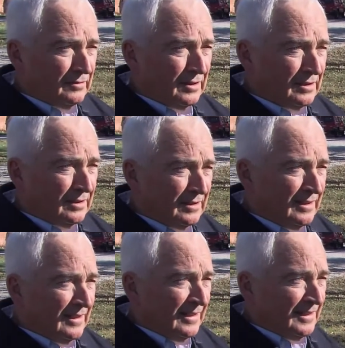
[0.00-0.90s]
of it,
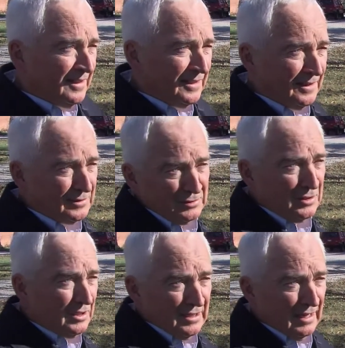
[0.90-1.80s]
-huh. Uh, so
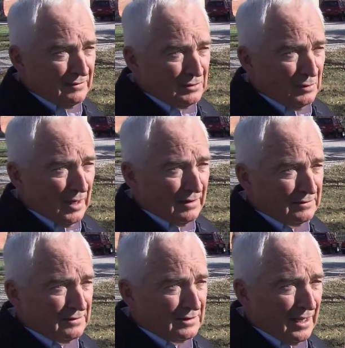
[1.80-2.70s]
you didn't have to go
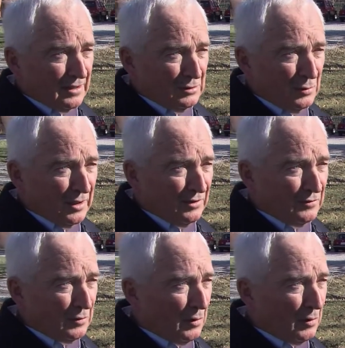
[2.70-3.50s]
outside in the mm-hmm. winter for